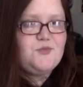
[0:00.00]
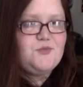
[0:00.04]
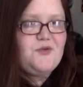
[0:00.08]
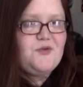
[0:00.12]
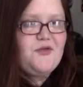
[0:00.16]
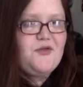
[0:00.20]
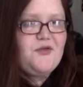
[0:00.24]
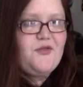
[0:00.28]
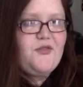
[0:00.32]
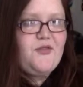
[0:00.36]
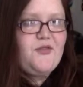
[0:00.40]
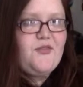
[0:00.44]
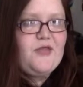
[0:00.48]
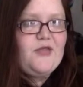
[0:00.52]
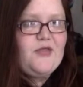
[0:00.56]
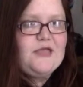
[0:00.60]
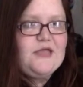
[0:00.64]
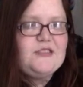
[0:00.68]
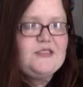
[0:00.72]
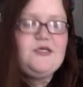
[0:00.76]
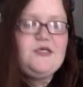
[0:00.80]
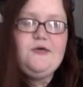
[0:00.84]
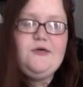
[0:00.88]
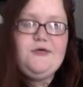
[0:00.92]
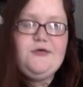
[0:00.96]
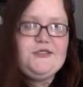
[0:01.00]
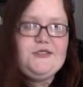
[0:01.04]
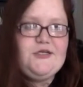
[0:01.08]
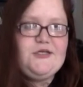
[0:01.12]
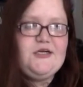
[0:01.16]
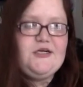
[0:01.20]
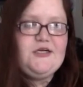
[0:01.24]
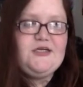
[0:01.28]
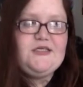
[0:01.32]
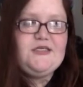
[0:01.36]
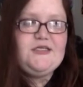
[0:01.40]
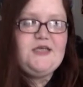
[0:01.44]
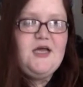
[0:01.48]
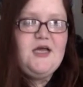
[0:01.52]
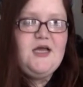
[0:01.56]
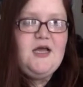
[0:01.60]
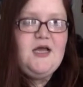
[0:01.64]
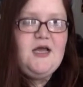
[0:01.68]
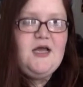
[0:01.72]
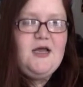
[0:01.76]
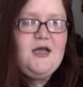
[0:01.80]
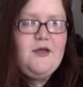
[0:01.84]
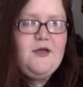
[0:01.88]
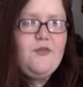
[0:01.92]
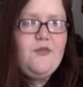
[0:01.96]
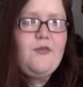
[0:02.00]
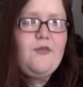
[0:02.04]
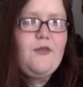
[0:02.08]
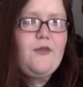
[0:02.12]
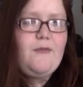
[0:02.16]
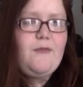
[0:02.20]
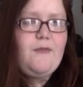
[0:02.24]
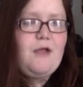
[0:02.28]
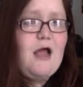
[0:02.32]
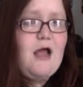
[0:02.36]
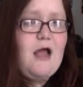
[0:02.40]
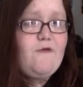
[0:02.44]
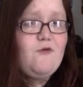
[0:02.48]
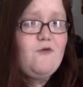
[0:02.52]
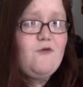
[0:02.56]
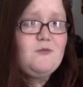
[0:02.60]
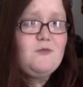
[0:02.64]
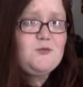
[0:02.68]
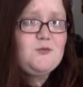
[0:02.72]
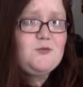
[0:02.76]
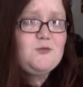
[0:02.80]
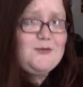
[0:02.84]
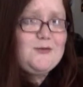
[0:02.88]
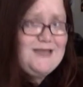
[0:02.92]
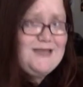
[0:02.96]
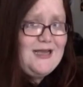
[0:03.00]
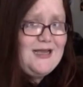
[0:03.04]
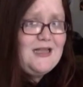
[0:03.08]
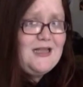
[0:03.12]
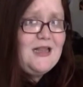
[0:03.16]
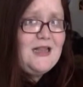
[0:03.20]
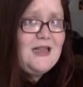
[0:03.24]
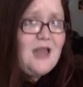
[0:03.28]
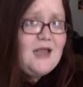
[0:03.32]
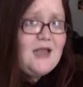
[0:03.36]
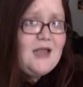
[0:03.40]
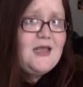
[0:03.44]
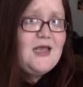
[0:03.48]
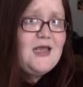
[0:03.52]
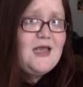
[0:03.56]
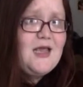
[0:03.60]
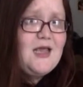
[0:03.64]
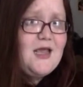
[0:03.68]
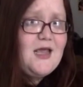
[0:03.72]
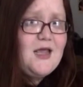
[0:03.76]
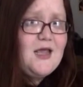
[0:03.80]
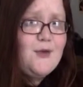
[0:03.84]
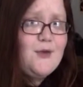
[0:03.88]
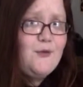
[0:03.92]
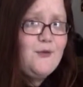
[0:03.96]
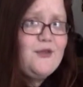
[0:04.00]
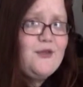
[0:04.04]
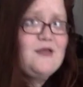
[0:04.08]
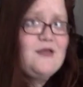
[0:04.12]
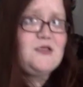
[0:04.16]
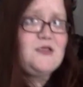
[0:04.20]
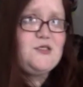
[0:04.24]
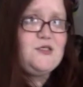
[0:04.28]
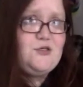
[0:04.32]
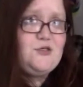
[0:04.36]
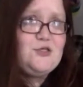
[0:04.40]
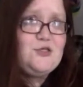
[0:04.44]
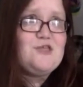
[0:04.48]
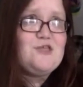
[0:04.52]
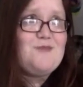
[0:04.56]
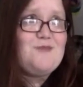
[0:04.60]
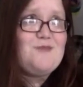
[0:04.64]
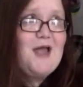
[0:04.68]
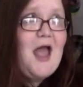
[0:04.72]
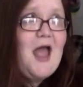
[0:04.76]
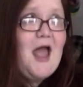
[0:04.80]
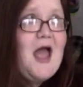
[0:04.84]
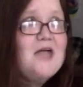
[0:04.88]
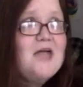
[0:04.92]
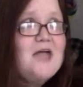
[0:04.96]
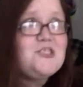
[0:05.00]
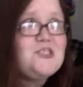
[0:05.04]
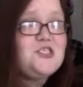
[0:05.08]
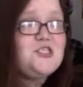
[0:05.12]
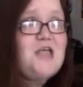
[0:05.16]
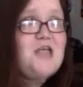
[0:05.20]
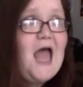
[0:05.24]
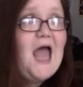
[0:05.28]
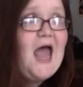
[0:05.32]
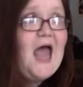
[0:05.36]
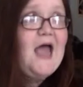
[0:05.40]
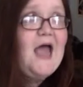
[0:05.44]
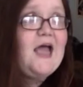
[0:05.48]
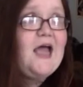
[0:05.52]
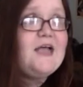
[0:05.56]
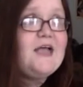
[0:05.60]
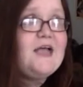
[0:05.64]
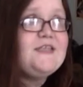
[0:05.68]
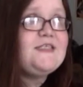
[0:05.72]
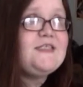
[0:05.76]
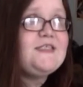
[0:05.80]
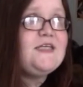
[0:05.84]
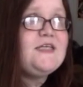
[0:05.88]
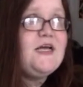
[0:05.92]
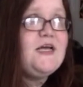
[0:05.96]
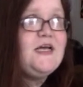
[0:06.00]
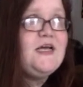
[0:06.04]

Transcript: with its users. The platform's really clunky. It only lets you search by hashtags.